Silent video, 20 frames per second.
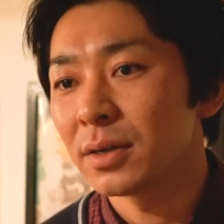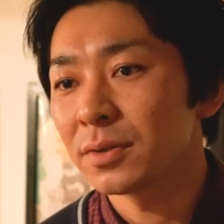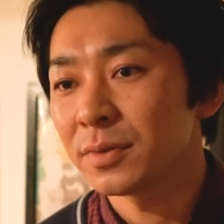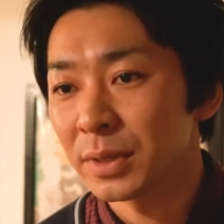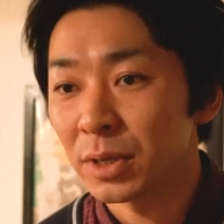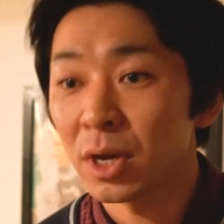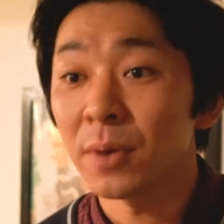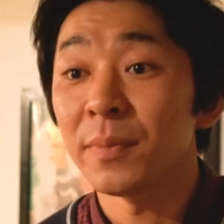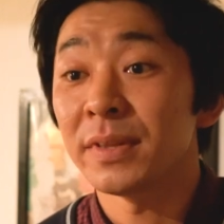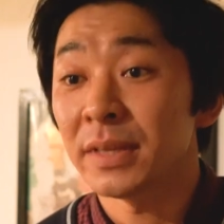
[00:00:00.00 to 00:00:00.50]

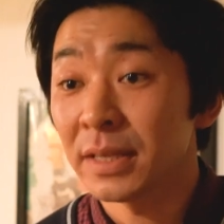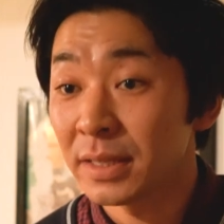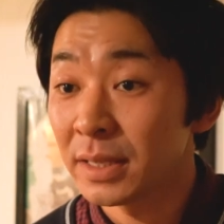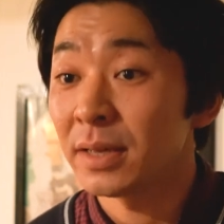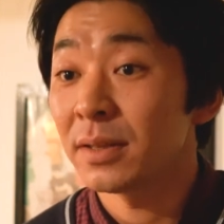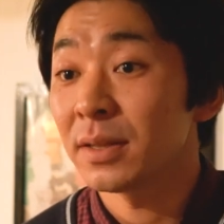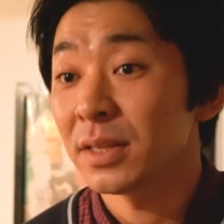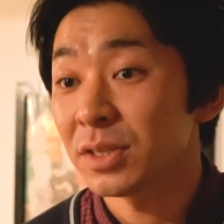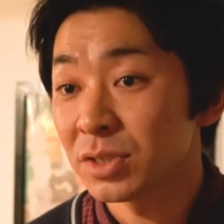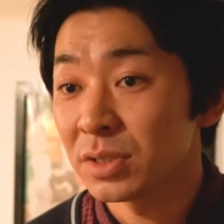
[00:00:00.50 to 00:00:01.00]
doing comedy in
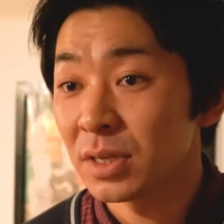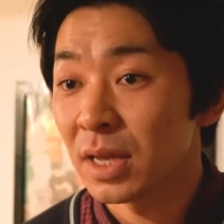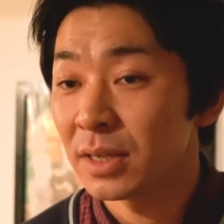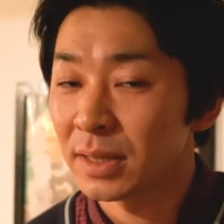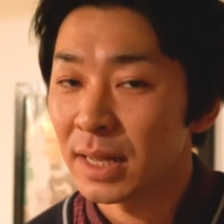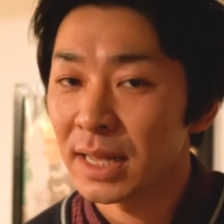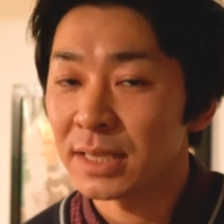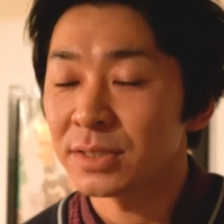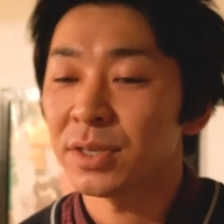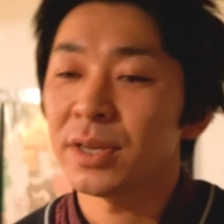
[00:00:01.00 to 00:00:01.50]
English.
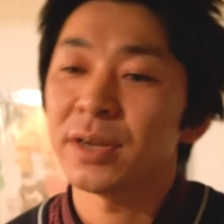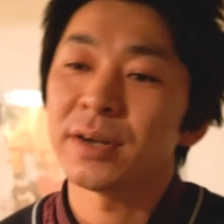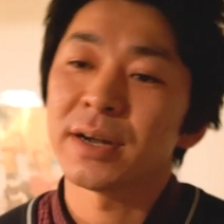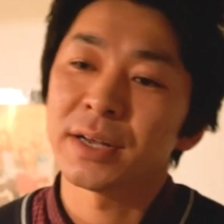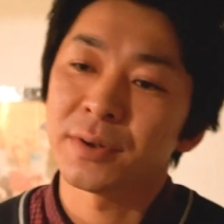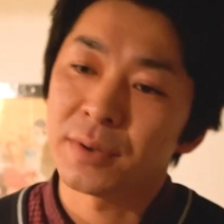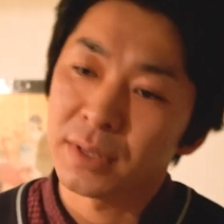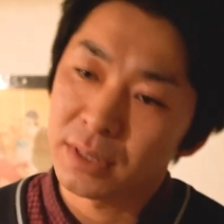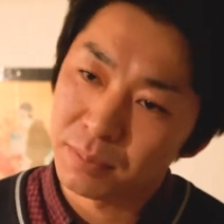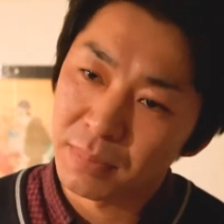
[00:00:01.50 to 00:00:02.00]
And last year
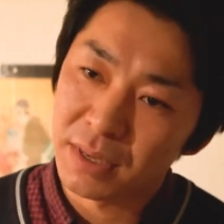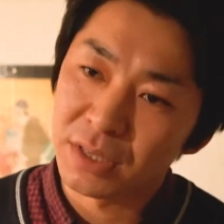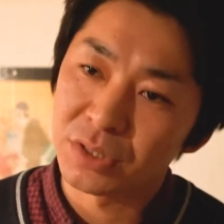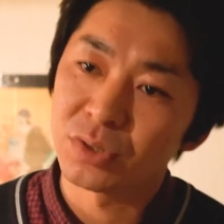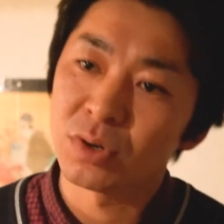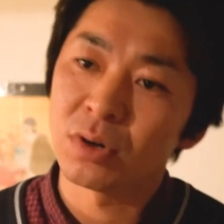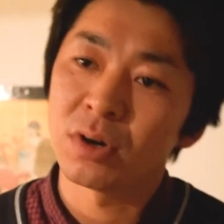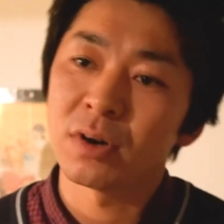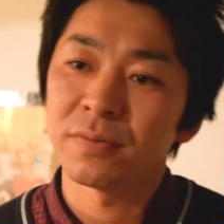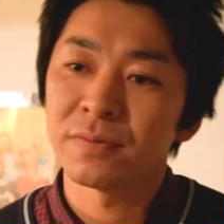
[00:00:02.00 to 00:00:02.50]
I quit my
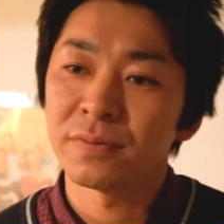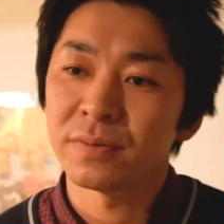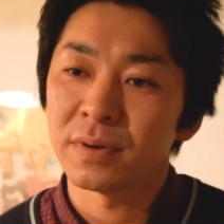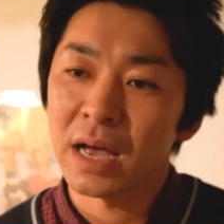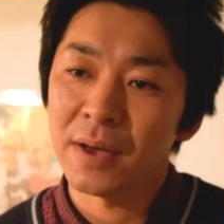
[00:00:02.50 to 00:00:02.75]
job.